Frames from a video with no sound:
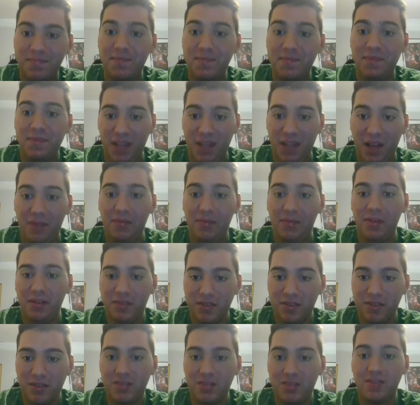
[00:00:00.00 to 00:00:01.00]
Definitely,
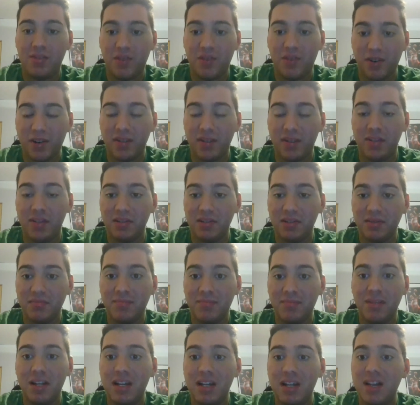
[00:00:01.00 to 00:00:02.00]

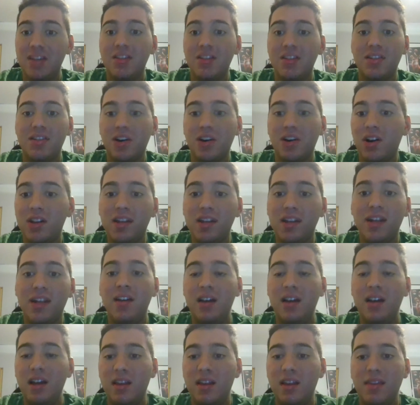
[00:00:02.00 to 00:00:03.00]

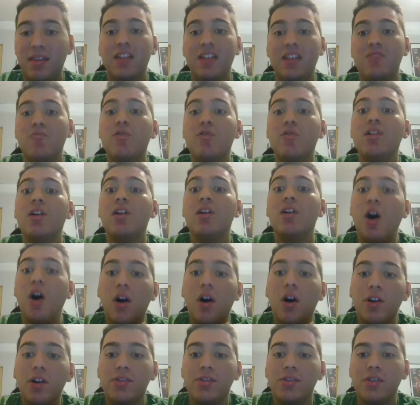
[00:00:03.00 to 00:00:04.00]
certainly that's what
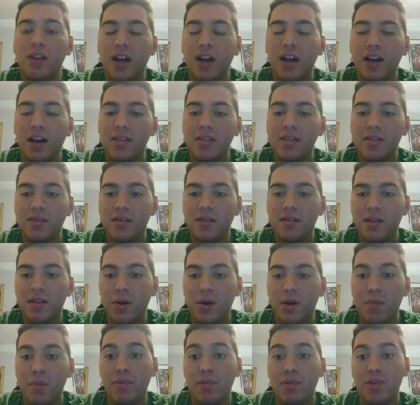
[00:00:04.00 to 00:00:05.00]
cost you guys.
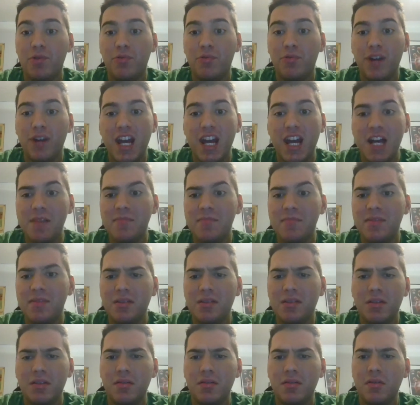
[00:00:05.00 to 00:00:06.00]
But the Rams,
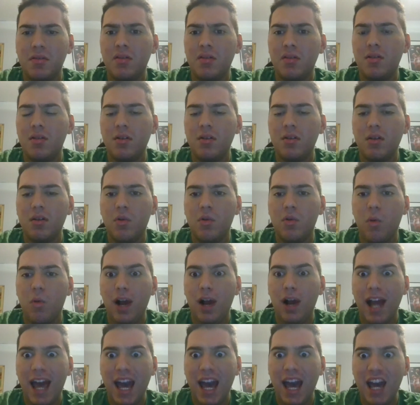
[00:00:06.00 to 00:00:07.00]
what
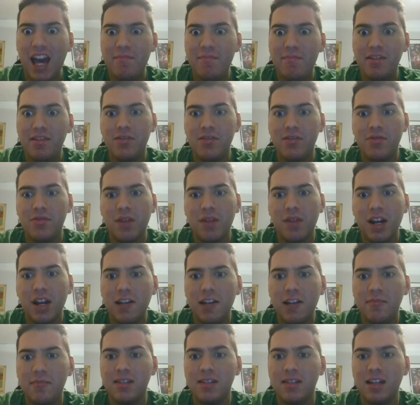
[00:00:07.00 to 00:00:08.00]
happened to the
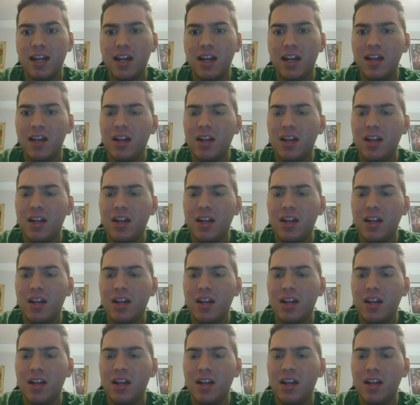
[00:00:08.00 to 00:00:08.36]
Rams? Like,